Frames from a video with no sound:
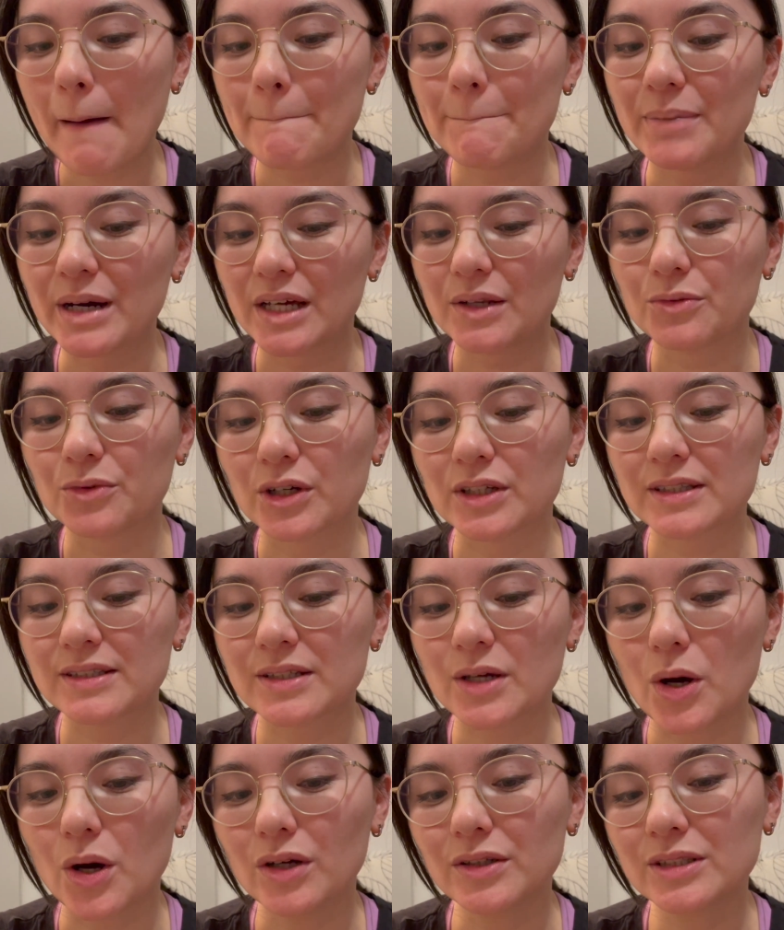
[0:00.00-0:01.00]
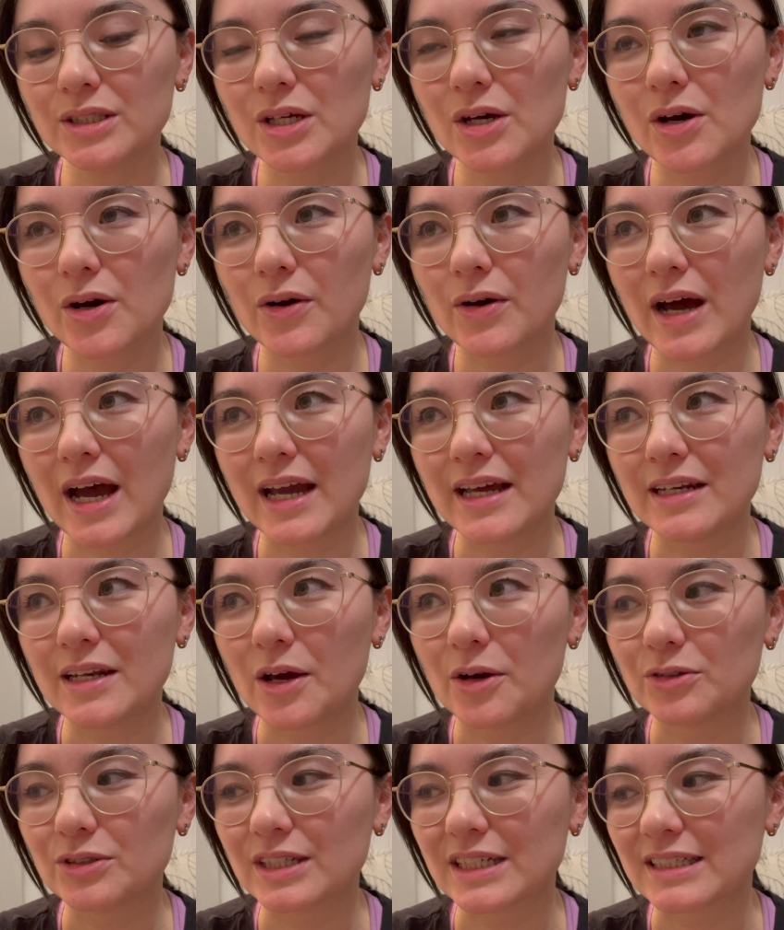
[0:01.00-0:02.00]
But what's also I
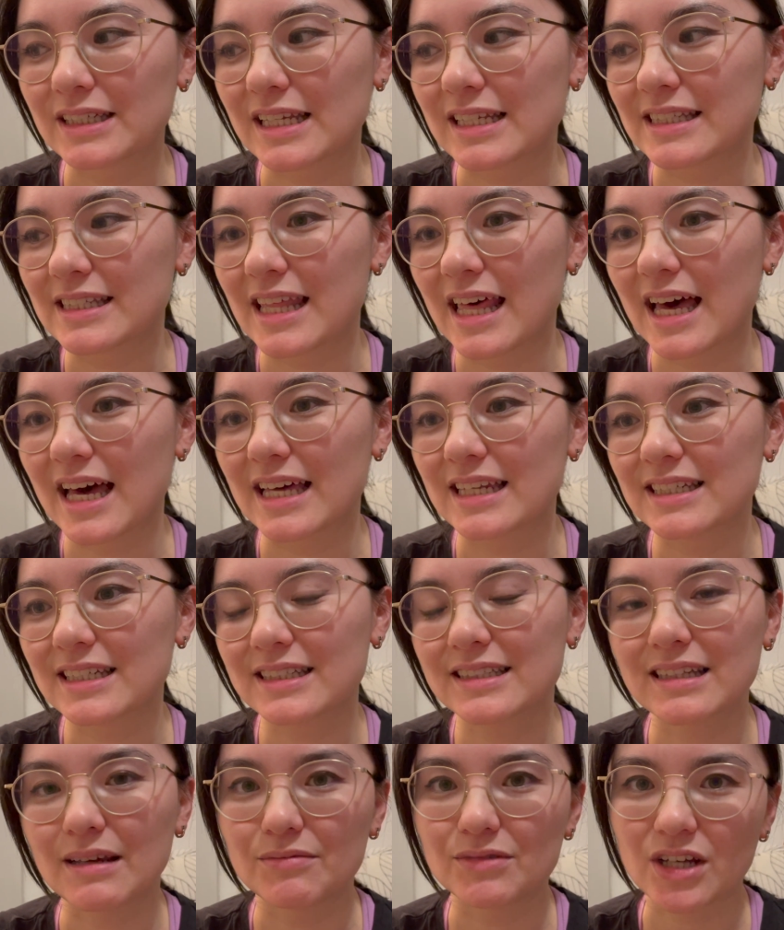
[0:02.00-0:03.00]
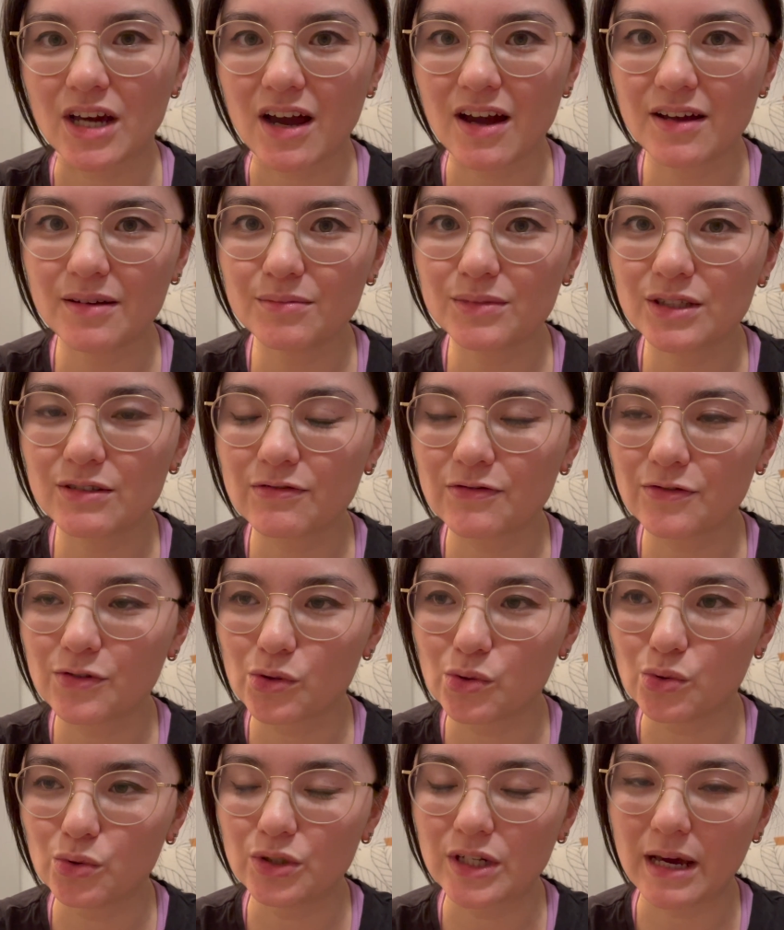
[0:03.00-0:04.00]
noticed is that sometimes
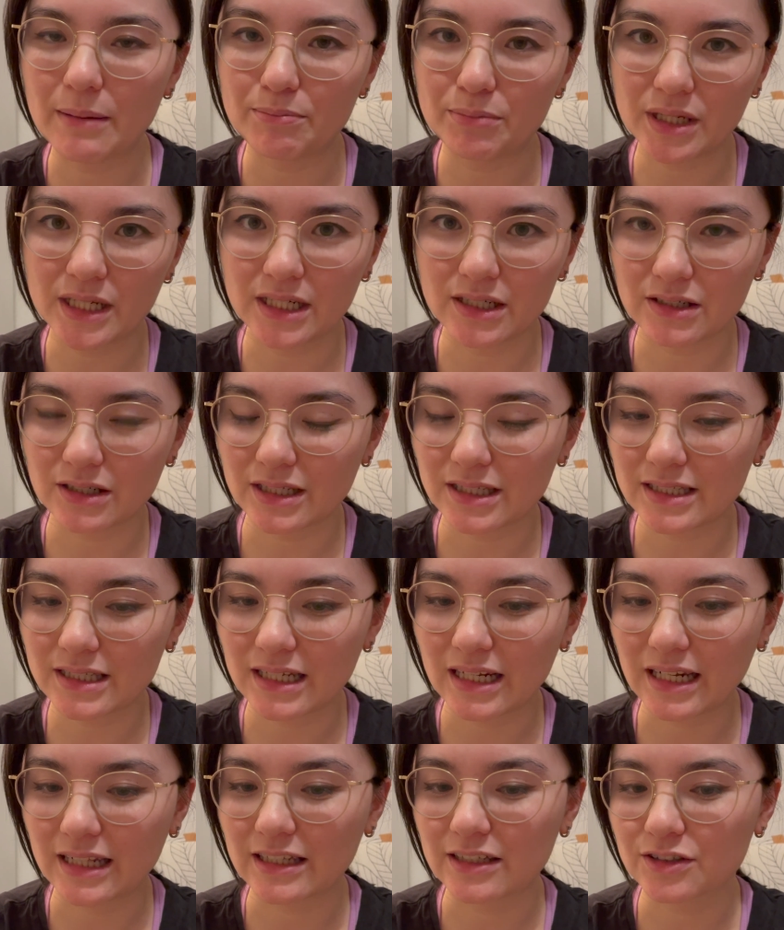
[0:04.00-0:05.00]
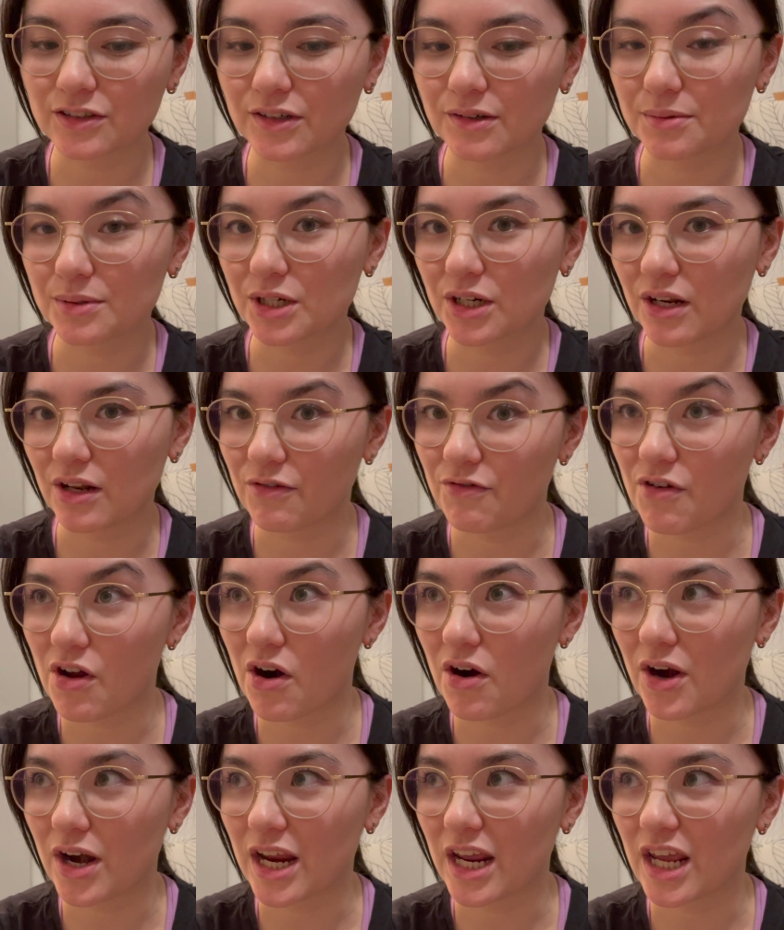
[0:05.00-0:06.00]
food appears in the description in
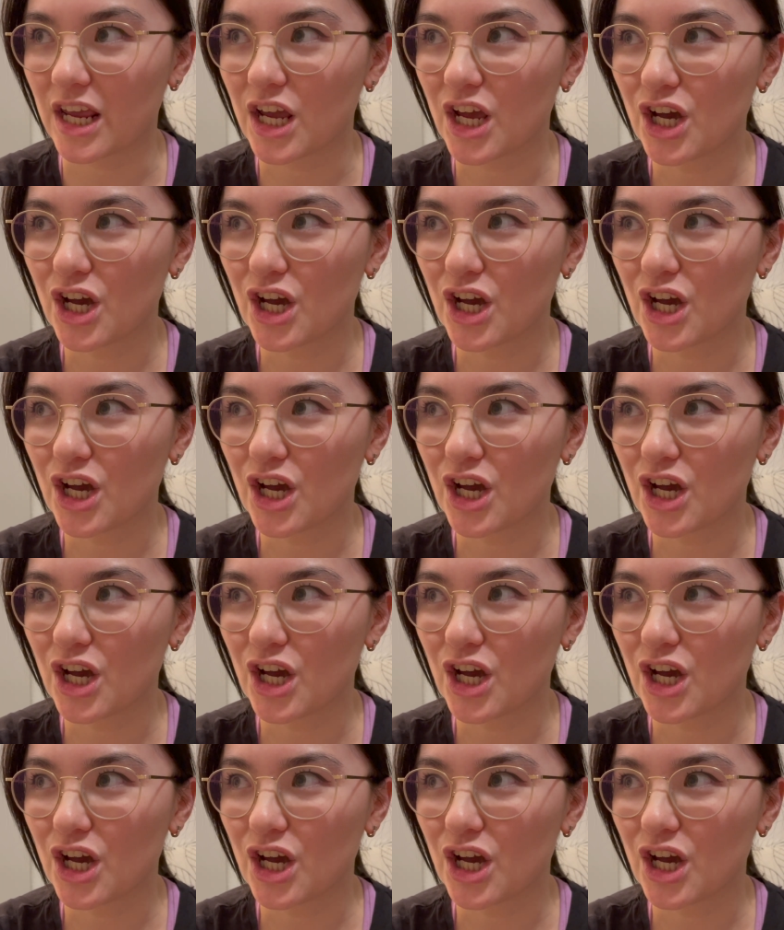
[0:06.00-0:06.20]
very